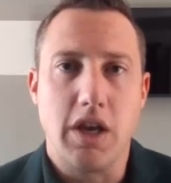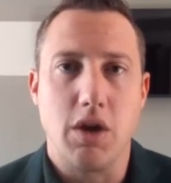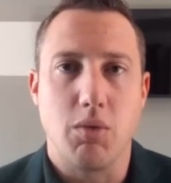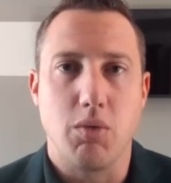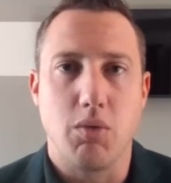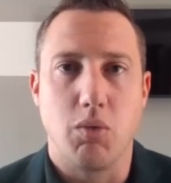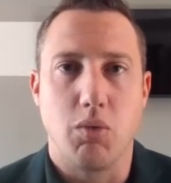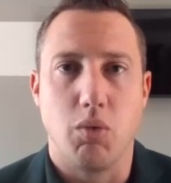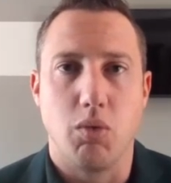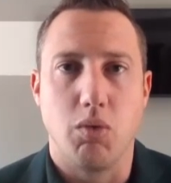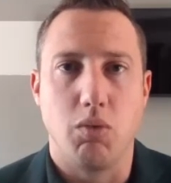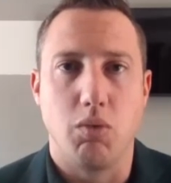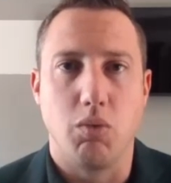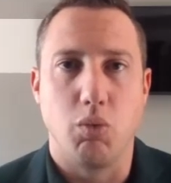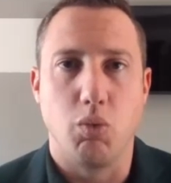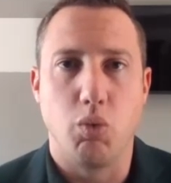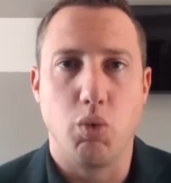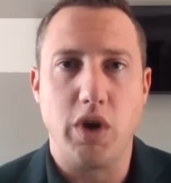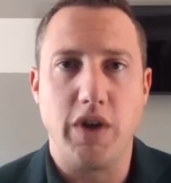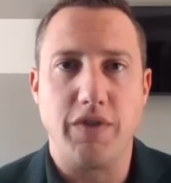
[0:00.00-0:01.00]
You know,
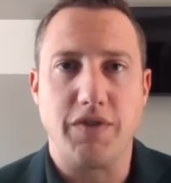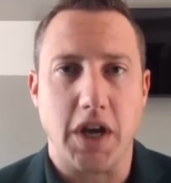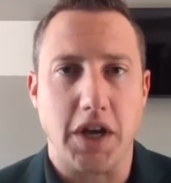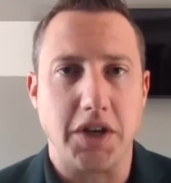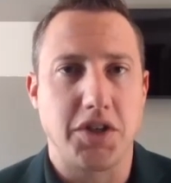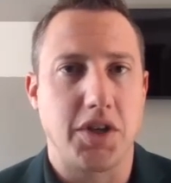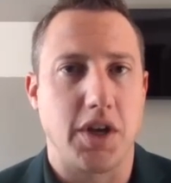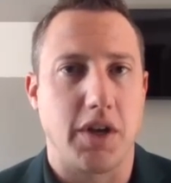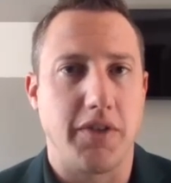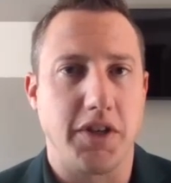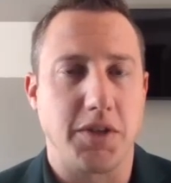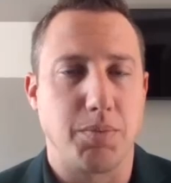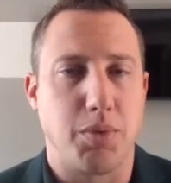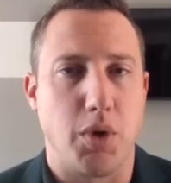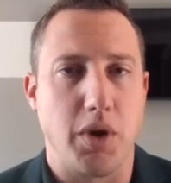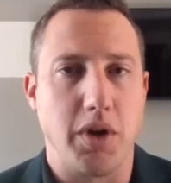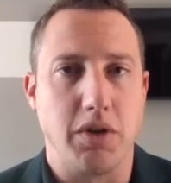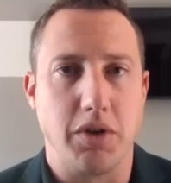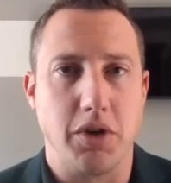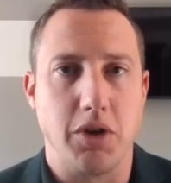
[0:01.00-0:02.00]
we've touched on this
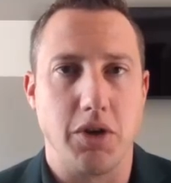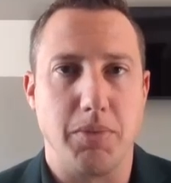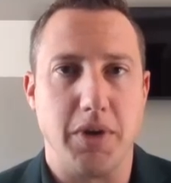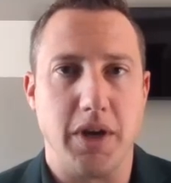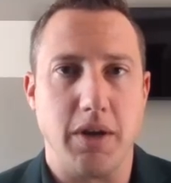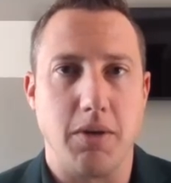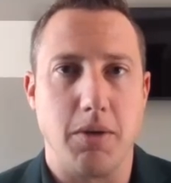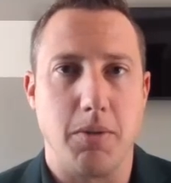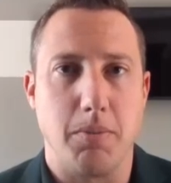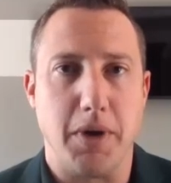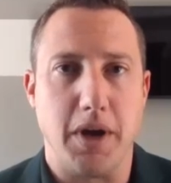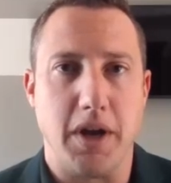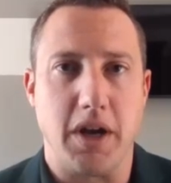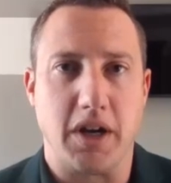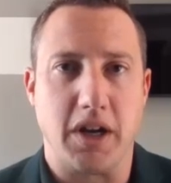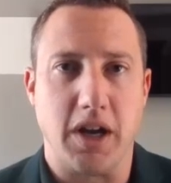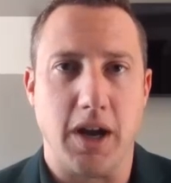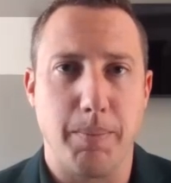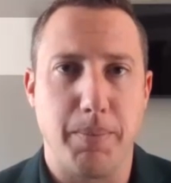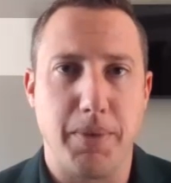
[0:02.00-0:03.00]
point a little bit, but
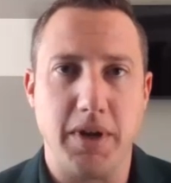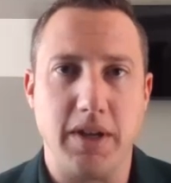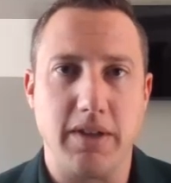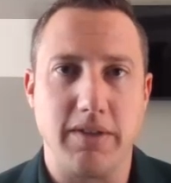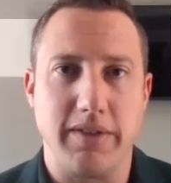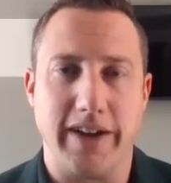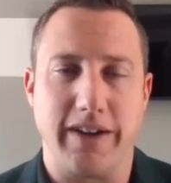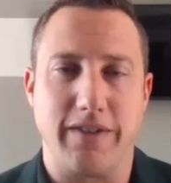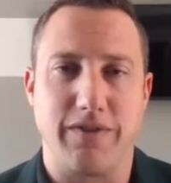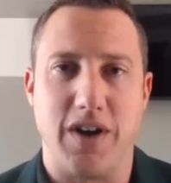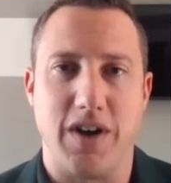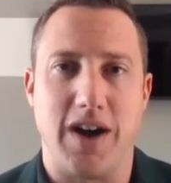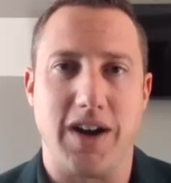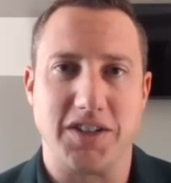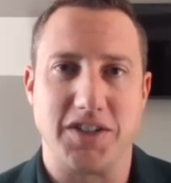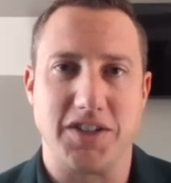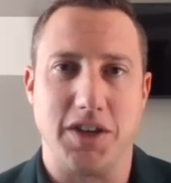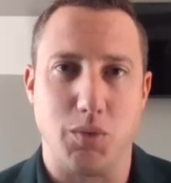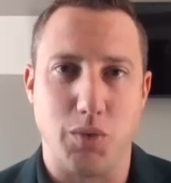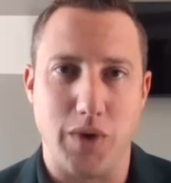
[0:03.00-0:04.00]
a company like
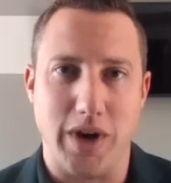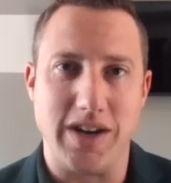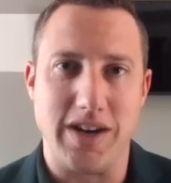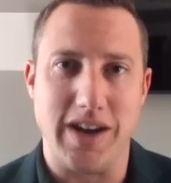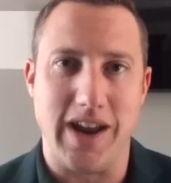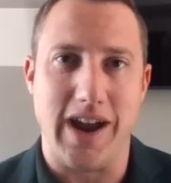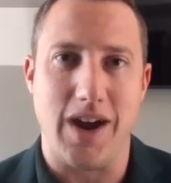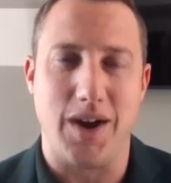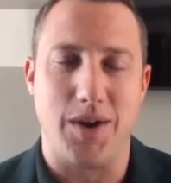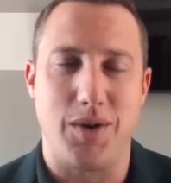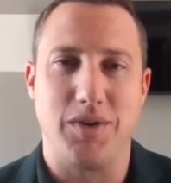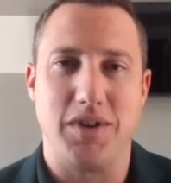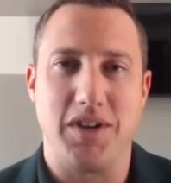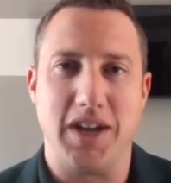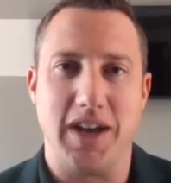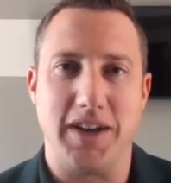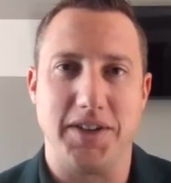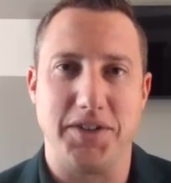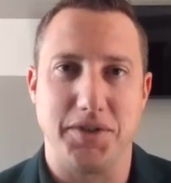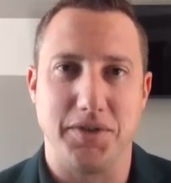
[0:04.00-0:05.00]
Vox that right now
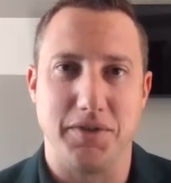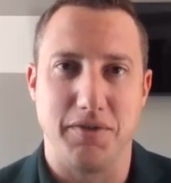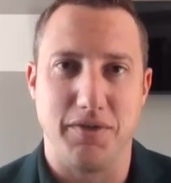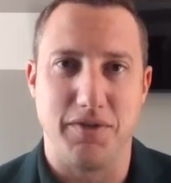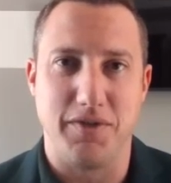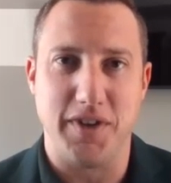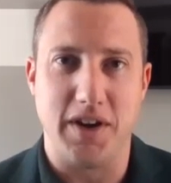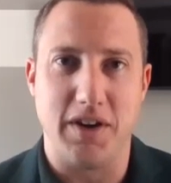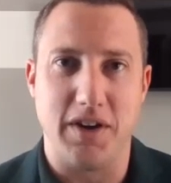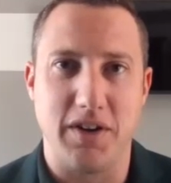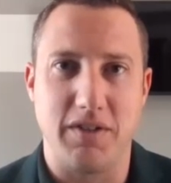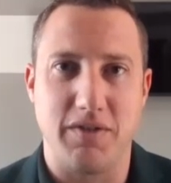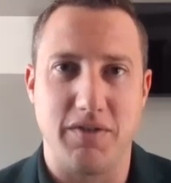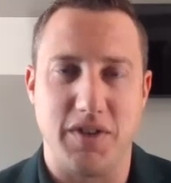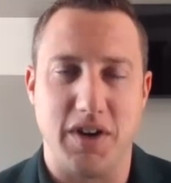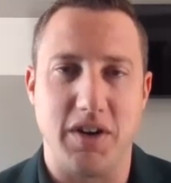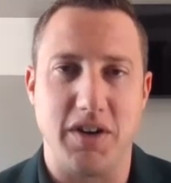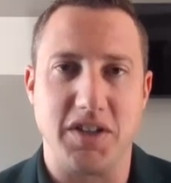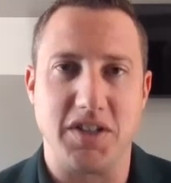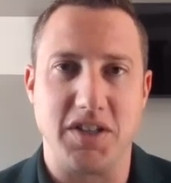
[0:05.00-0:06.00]
has very,
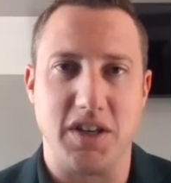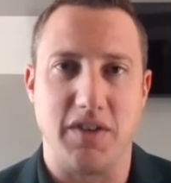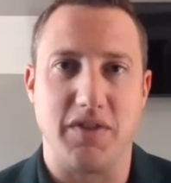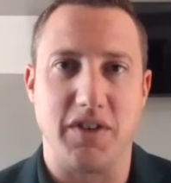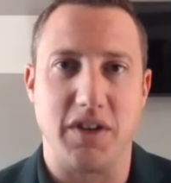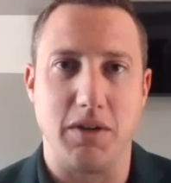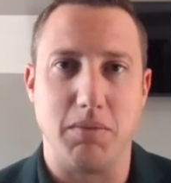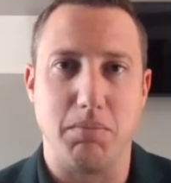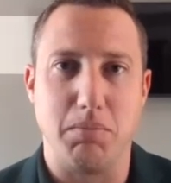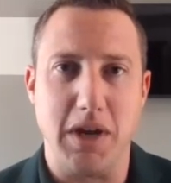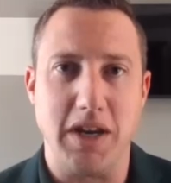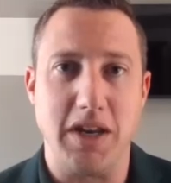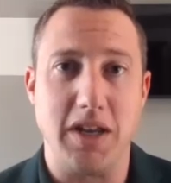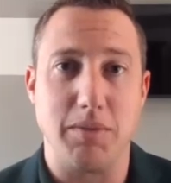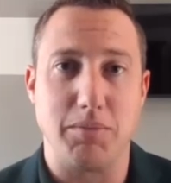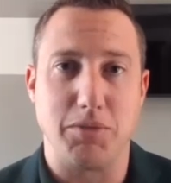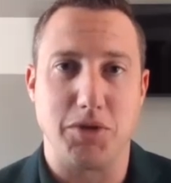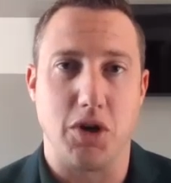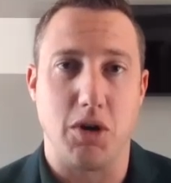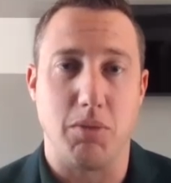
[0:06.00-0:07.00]
very significant
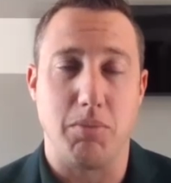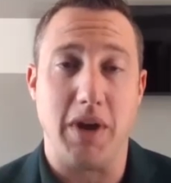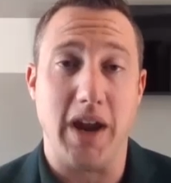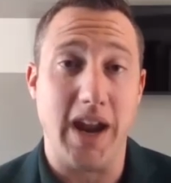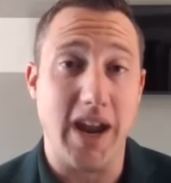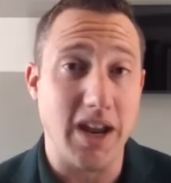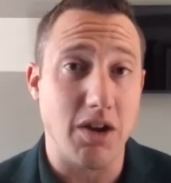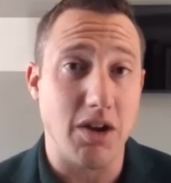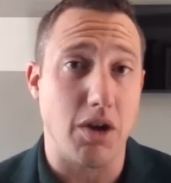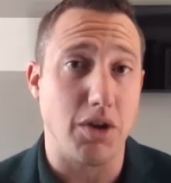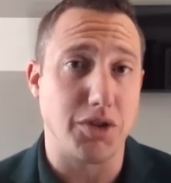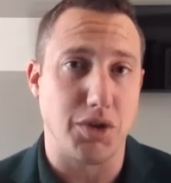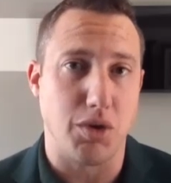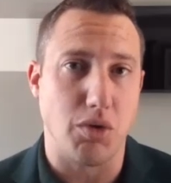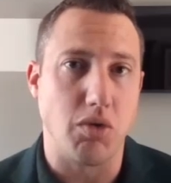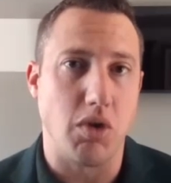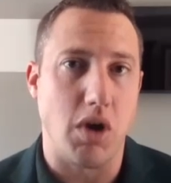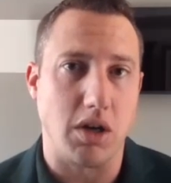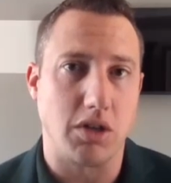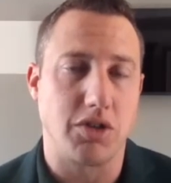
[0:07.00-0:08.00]
medium-term and also
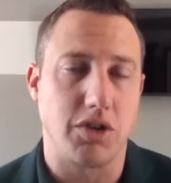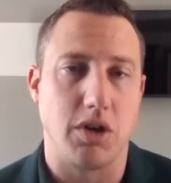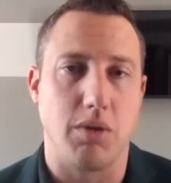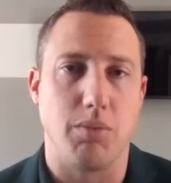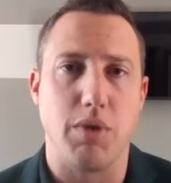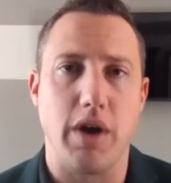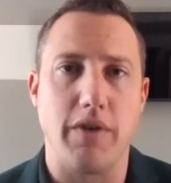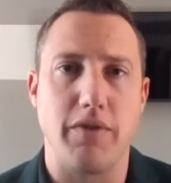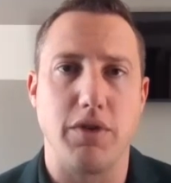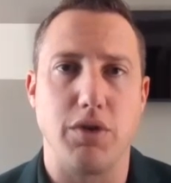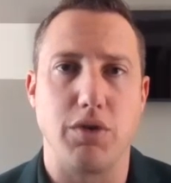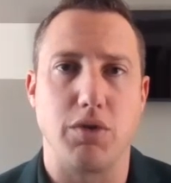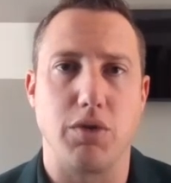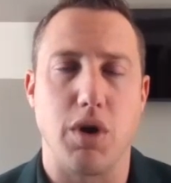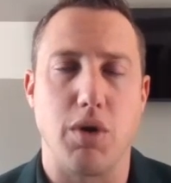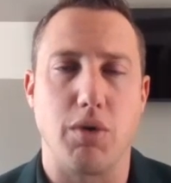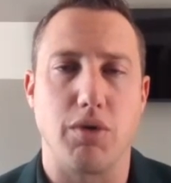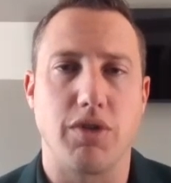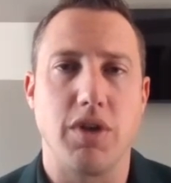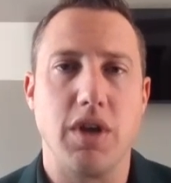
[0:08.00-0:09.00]
long-term revenue
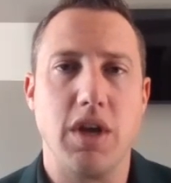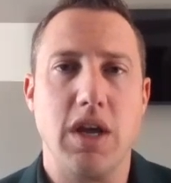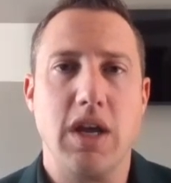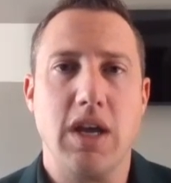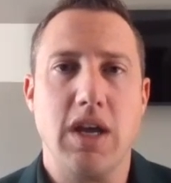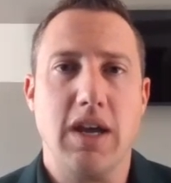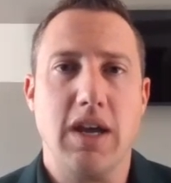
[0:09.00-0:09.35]
growth,